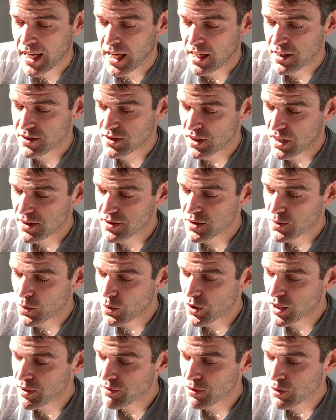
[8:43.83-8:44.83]
I started
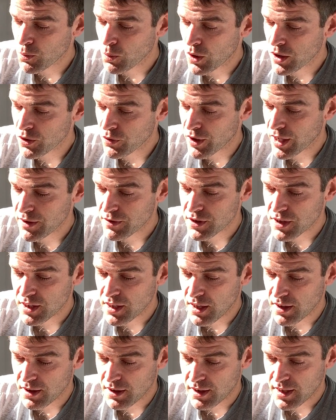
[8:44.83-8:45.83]
walking from one grave to
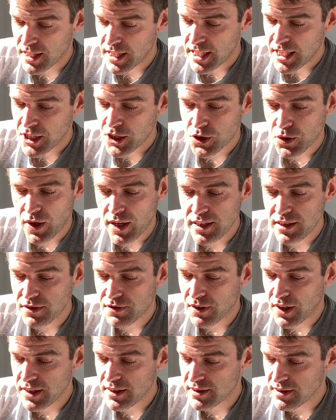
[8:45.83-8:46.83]
the other, trying to
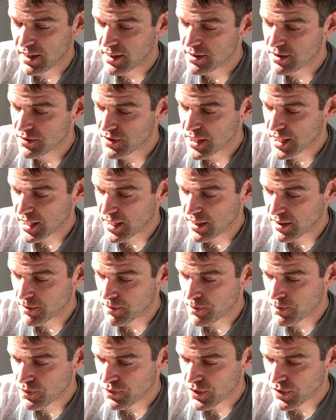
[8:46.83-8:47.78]
find signs of digging.